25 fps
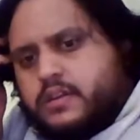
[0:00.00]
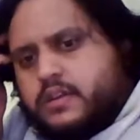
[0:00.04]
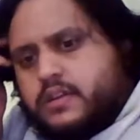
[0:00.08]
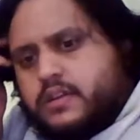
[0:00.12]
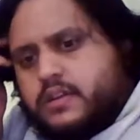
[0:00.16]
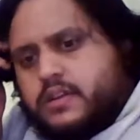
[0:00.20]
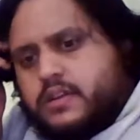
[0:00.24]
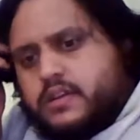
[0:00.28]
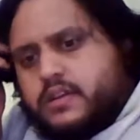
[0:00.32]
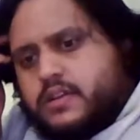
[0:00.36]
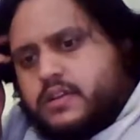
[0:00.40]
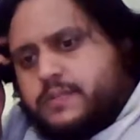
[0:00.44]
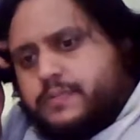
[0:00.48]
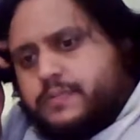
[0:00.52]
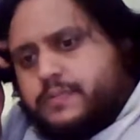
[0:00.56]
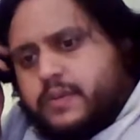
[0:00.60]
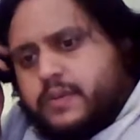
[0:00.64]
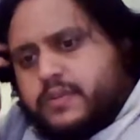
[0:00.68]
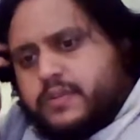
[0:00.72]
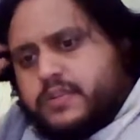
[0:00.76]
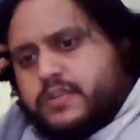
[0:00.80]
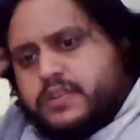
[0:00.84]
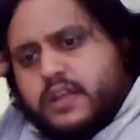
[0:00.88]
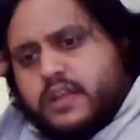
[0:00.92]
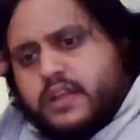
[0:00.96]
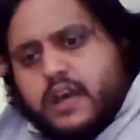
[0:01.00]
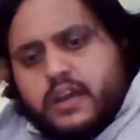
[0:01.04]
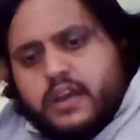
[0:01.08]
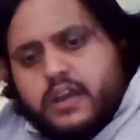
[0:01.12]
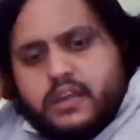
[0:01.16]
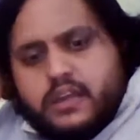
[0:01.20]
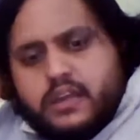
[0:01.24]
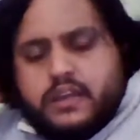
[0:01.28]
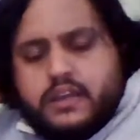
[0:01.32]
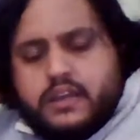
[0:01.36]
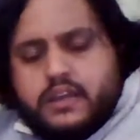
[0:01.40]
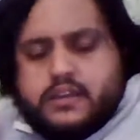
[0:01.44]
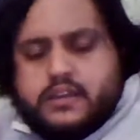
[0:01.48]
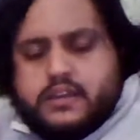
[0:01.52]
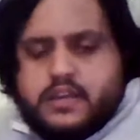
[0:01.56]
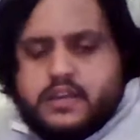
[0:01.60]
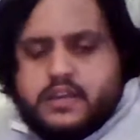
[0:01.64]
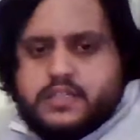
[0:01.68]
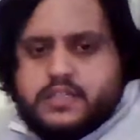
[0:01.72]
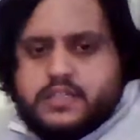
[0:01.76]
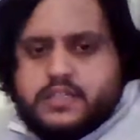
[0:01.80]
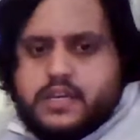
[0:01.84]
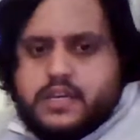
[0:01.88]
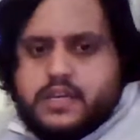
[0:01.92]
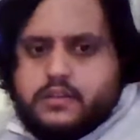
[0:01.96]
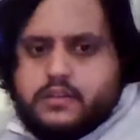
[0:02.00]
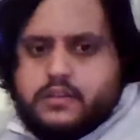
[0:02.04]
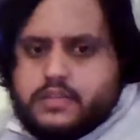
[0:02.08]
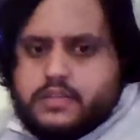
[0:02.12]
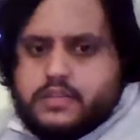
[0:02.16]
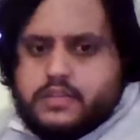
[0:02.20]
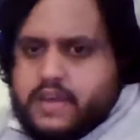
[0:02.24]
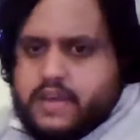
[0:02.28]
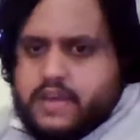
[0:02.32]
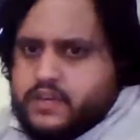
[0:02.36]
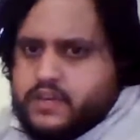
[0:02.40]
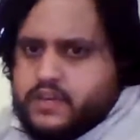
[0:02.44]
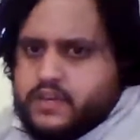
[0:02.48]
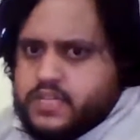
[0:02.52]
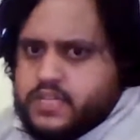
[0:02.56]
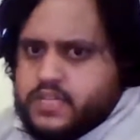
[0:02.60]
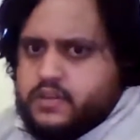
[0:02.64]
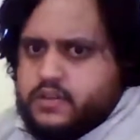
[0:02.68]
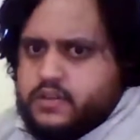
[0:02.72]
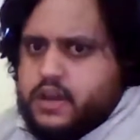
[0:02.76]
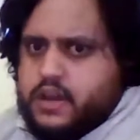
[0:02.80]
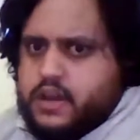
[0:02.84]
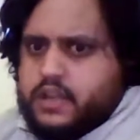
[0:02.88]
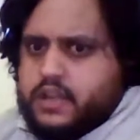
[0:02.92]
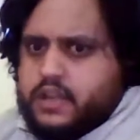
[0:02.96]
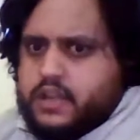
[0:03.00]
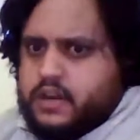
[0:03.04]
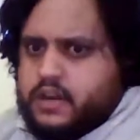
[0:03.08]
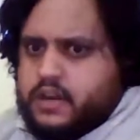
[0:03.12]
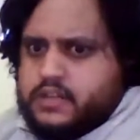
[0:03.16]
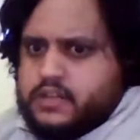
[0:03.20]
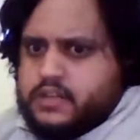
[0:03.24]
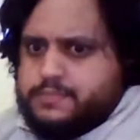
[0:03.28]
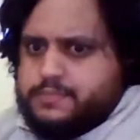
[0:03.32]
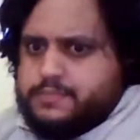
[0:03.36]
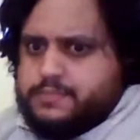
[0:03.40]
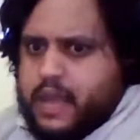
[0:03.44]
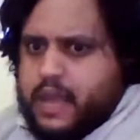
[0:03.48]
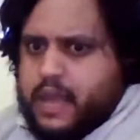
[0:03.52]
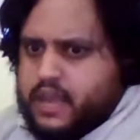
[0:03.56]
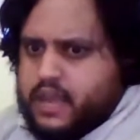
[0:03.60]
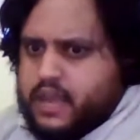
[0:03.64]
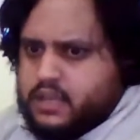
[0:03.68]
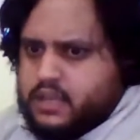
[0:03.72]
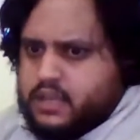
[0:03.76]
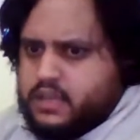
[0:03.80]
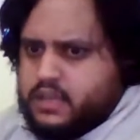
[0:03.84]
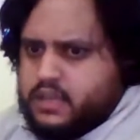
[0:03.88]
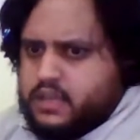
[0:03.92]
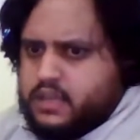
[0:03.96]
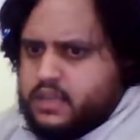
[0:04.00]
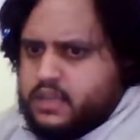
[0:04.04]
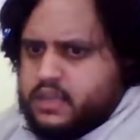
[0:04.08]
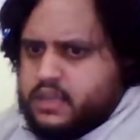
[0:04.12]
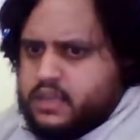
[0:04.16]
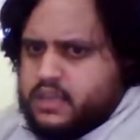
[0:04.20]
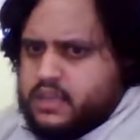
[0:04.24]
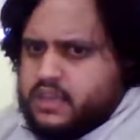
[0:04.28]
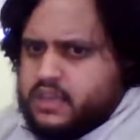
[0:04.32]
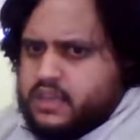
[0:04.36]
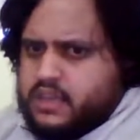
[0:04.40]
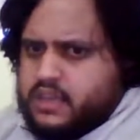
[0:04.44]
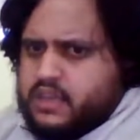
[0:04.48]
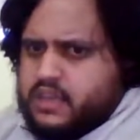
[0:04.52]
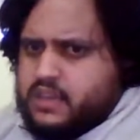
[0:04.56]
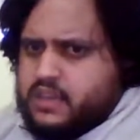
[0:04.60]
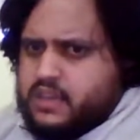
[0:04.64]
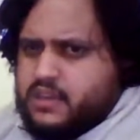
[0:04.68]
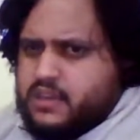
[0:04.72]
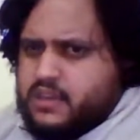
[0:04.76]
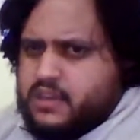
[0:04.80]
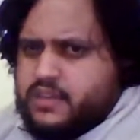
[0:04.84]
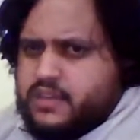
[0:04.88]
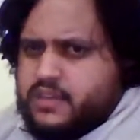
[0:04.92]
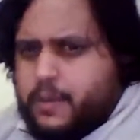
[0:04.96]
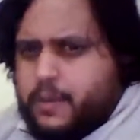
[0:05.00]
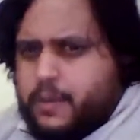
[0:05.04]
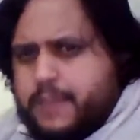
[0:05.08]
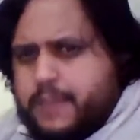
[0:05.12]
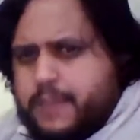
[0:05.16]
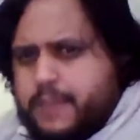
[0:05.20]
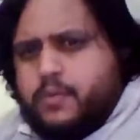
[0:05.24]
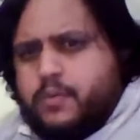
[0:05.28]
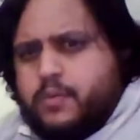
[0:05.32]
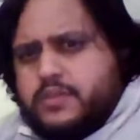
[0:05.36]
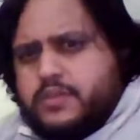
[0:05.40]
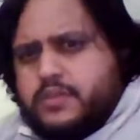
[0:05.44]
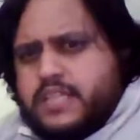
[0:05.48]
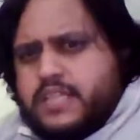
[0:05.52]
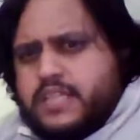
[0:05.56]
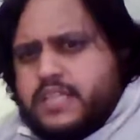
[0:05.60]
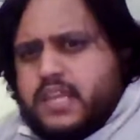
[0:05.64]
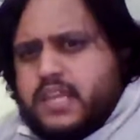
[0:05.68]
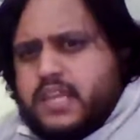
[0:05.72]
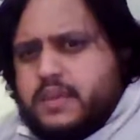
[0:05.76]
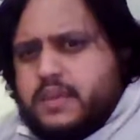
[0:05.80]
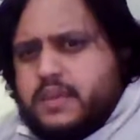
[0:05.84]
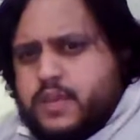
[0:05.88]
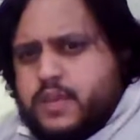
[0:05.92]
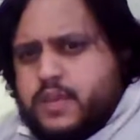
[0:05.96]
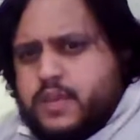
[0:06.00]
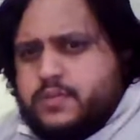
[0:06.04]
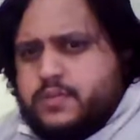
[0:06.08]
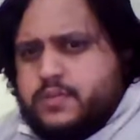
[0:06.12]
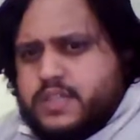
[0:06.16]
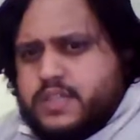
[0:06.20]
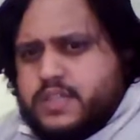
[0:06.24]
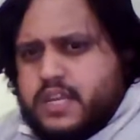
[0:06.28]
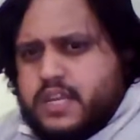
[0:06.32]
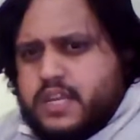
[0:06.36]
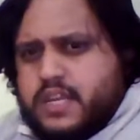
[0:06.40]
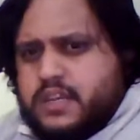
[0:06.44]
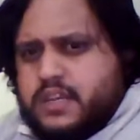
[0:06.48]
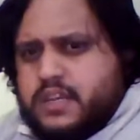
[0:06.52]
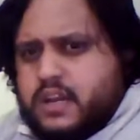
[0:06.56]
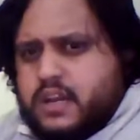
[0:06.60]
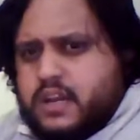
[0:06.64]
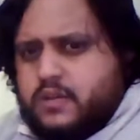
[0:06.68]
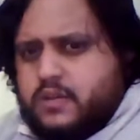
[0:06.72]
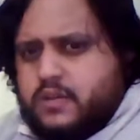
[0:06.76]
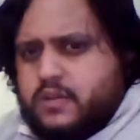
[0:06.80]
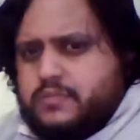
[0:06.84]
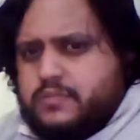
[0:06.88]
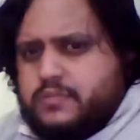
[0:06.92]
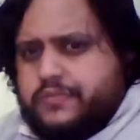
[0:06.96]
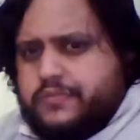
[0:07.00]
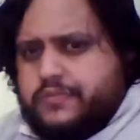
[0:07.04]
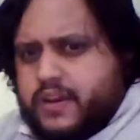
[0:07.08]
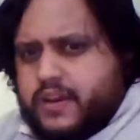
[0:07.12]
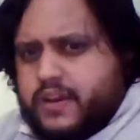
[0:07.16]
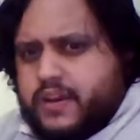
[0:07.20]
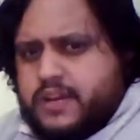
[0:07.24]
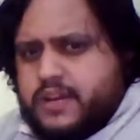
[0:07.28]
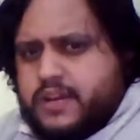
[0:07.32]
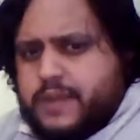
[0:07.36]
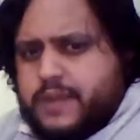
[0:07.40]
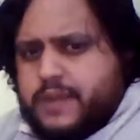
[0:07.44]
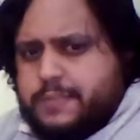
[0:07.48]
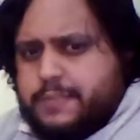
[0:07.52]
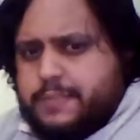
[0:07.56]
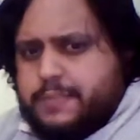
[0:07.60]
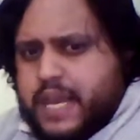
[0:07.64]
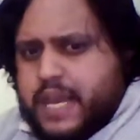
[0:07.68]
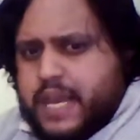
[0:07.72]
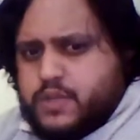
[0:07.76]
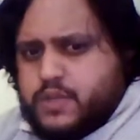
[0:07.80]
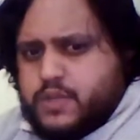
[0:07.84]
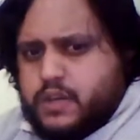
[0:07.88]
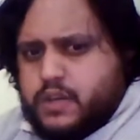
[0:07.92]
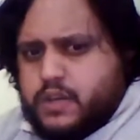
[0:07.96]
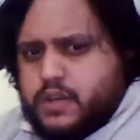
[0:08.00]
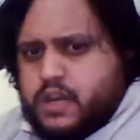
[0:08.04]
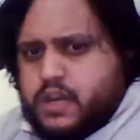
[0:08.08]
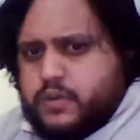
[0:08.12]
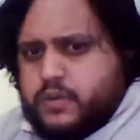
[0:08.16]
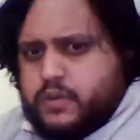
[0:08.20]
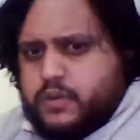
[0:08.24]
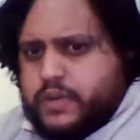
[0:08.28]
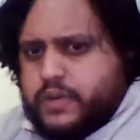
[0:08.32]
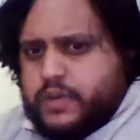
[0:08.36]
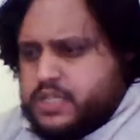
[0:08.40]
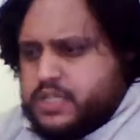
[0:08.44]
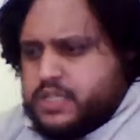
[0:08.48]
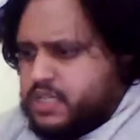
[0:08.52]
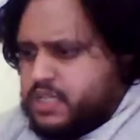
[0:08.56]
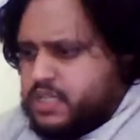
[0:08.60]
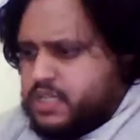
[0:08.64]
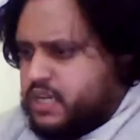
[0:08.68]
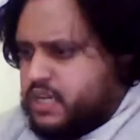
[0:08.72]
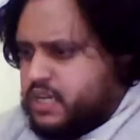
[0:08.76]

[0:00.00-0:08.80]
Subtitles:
to pretty much not get Nintendo to have Nintendo not get on his back. Though people were saying that he was getting, funded by Patreon, which